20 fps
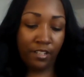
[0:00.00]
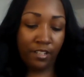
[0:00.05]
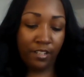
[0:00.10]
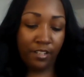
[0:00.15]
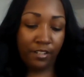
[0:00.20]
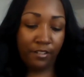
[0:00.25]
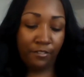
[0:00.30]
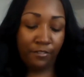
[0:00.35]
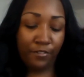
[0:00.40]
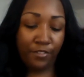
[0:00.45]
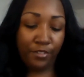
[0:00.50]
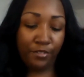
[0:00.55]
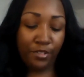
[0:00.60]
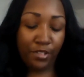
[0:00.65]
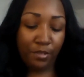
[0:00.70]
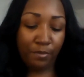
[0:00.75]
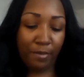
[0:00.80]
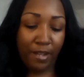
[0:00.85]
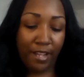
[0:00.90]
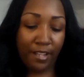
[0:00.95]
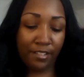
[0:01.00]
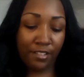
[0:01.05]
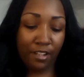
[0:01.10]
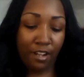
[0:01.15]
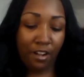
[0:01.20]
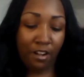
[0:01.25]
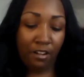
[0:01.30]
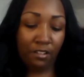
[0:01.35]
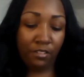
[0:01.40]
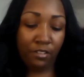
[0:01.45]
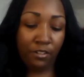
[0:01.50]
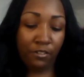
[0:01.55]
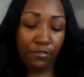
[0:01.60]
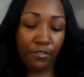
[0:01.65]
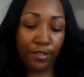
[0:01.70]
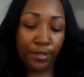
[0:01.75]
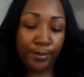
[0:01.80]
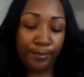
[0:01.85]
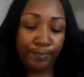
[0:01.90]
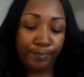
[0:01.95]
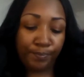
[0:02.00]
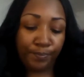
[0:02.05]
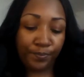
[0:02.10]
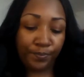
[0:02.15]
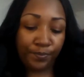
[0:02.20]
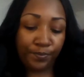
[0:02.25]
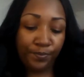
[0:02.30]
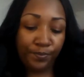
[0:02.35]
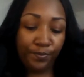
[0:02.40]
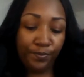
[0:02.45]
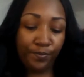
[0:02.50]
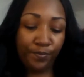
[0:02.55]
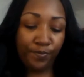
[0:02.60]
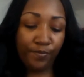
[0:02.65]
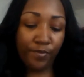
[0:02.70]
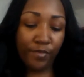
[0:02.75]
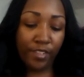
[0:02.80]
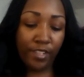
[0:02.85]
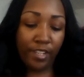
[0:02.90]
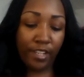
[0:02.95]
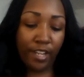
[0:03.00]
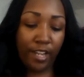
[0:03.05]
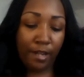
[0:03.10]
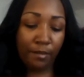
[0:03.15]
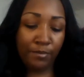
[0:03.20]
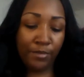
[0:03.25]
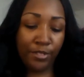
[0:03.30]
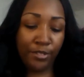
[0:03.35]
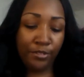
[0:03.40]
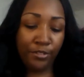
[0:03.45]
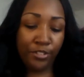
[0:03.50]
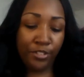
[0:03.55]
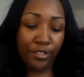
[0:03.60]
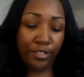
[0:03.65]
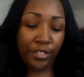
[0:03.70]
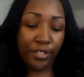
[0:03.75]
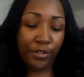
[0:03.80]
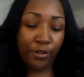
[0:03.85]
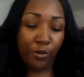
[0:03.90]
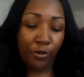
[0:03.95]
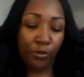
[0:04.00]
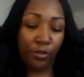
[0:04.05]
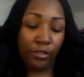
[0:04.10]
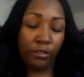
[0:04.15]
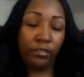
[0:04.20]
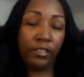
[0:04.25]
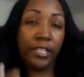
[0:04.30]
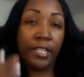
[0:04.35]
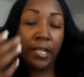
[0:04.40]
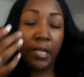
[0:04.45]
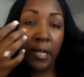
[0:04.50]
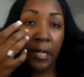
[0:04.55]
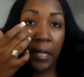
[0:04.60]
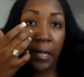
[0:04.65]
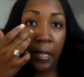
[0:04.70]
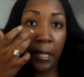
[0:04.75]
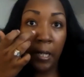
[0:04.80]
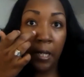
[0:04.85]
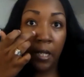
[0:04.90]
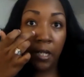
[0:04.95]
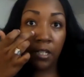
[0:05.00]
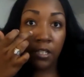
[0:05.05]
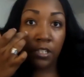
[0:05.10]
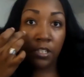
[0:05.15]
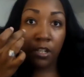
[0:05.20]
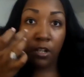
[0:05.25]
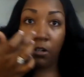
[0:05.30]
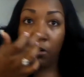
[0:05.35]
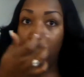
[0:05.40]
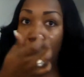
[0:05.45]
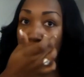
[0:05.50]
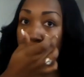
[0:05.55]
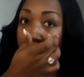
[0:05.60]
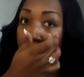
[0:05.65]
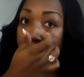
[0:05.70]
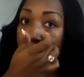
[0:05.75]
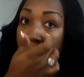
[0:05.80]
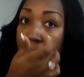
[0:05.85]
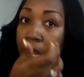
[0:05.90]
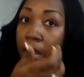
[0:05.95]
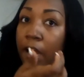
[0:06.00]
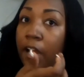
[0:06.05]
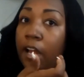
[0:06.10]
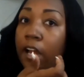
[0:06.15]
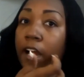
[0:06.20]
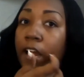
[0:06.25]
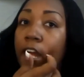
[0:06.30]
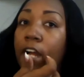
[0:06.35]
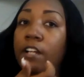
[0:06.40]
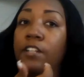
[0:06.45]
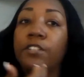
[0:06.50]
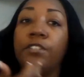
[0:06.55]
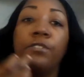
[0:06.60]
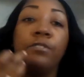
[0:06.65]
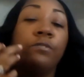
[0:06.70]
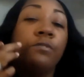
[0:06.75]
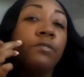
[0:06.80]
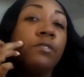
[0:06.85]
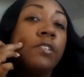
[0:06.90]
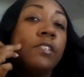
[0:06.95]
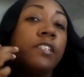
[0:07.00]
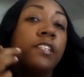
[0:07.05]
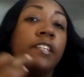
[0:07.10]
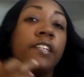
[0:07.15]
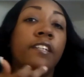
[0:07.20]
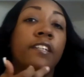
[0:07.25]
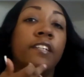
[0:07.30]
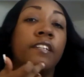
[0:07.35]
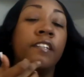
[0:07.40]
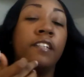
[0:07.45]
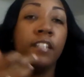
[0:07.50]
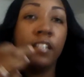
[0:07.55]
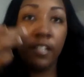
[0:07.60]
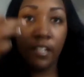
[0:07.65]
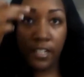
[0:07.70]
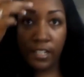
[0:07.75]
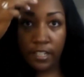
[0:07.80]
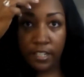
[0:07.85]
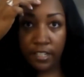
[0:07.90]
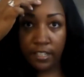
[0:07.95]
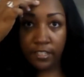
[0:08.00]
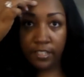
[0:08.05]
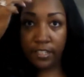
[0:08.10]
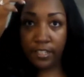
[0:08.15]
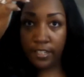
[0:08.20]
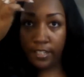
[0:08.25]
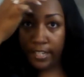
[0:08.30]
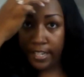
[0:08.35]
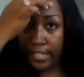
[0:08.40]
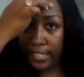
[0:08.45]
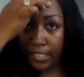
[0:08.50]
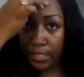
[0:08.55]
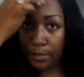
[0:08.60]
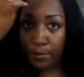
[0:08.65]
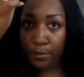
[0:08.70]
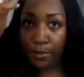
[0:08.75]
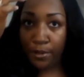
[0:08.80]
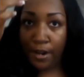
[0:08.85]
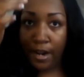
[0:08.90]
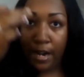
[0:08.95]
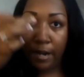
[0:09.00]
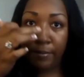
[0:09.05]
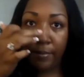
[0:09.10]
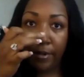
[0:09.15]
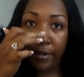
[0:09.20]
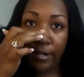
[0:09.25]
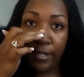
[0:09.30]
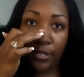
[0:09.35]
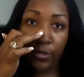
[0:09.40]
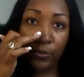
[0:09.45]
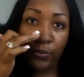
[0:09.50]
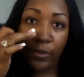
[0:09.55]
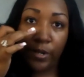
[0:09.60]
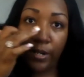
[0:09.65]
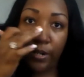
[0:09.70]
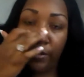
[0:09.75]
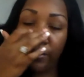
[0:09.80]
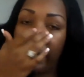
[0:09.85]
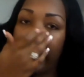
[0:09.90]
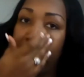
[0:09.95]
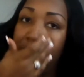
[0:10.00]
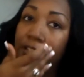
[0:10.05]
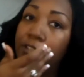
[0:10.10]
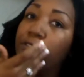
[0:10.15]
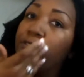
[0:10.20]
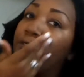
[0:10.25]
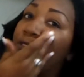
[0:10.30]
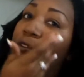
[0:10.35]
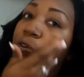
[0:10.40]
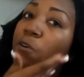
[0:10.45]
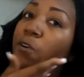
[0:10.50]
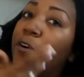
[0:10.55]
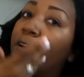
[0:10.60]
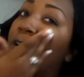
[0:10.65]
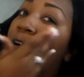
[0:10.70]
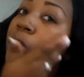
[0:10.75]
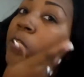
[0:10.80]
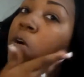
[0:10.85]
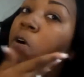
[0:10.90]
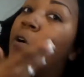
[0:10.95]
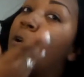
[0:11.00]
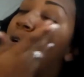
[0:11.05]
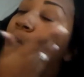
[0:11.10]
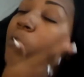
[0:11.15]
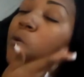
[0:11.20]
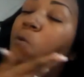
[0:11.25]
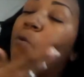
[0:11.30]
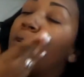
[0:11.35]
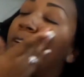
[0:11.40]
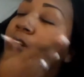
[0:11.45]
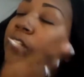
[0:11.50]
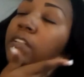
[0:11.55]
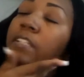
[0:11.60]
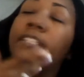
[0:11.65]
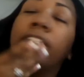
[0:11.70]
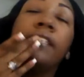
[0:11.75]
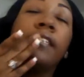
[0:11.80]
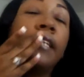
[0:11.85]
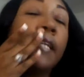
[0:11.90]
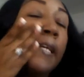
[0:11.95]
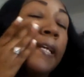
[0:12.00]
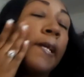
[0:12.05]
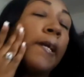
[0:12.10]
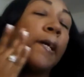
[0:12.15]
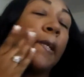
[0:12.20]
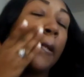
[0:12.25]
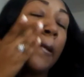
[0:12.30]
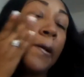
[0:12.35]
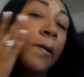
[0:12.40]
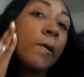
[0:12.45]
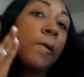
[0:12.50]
in a few spots all over. I'm usually oily, so I use the NYX primer as well. That's for oily skin.